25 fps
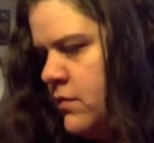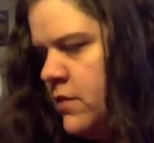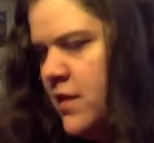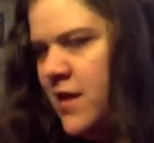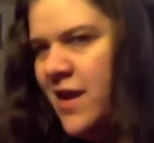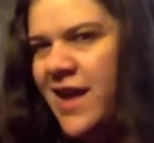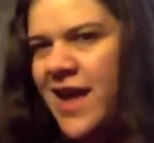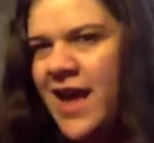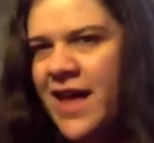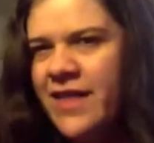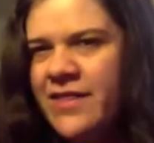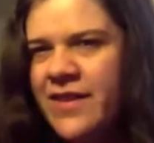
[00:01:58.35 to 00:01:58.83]

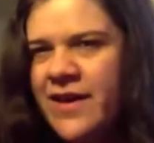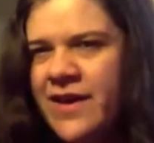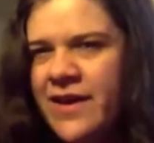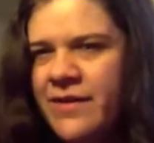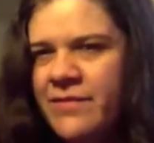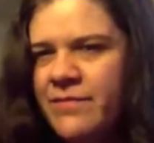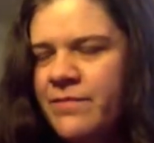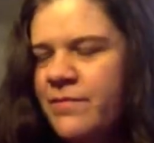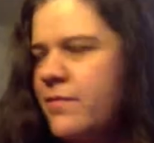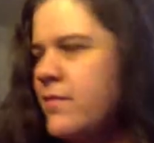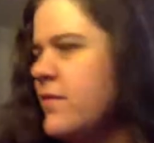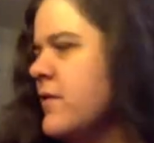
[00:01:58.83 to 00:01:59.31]
Yeah,
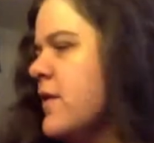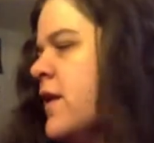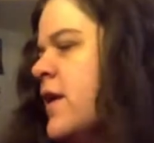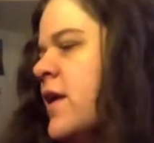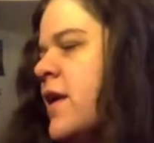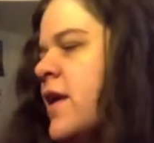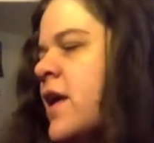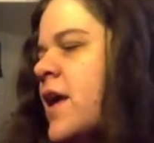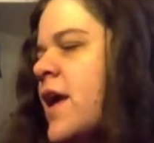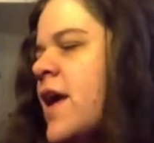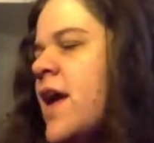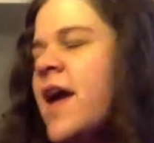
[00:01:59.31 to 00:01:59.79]

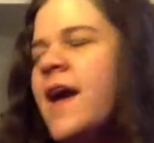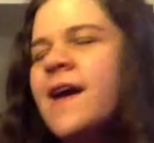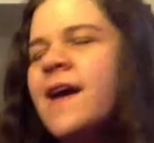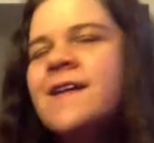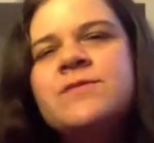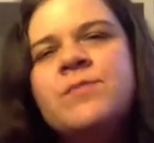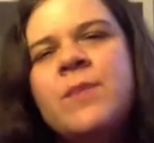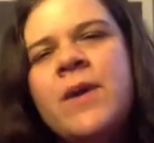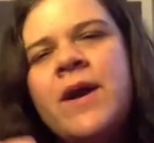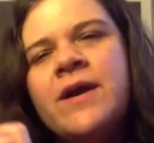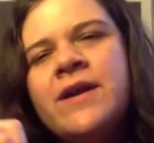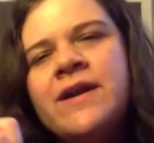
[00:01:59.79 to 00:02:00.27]

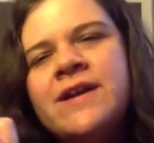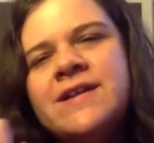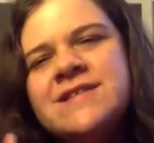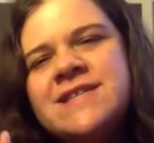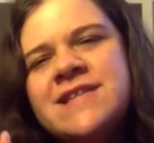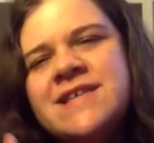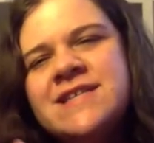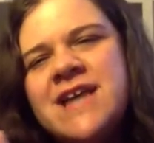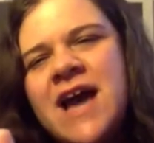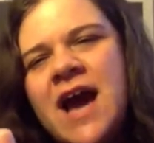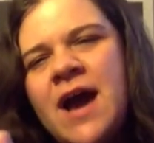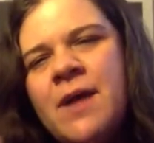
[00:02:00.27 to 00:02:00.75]
it's weird because
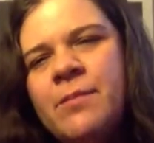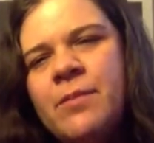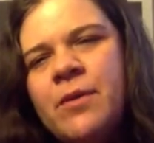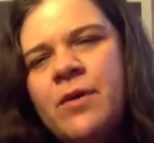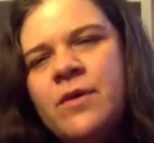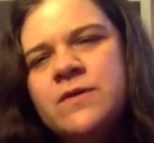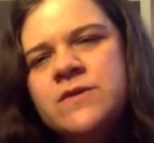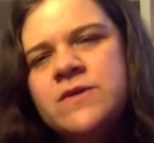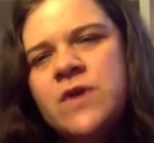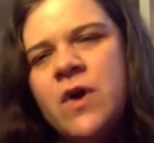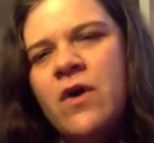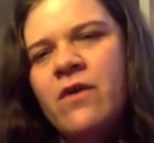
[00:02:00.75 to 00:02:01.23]
the top
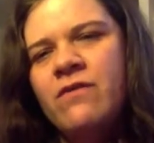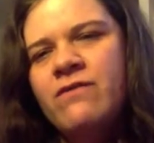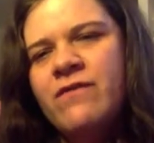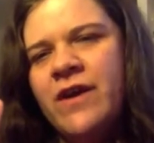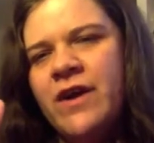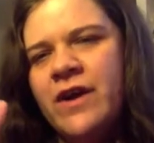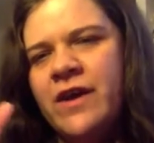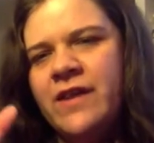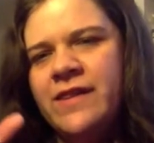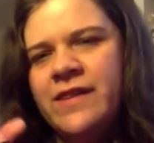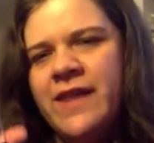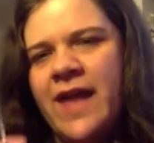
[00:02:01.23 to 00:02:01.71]
row is all
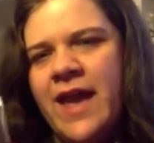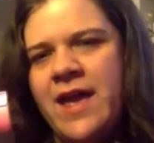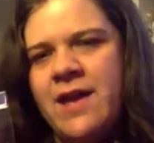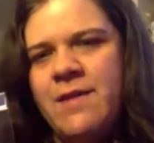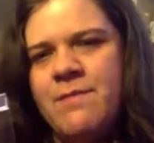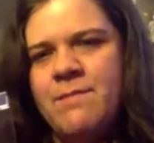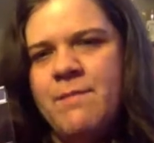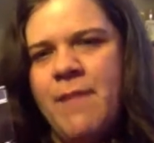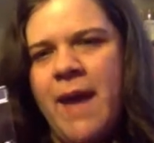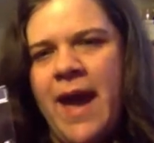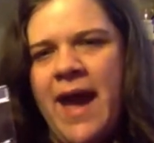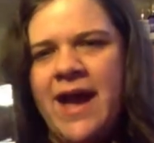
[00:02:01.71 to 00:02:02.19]
very
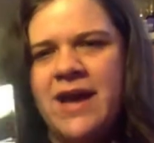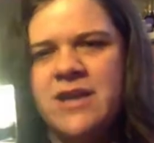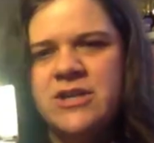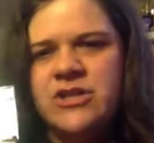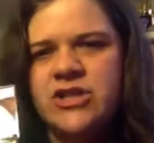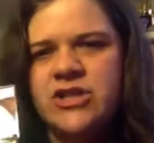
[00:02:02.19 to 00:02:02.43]
light matte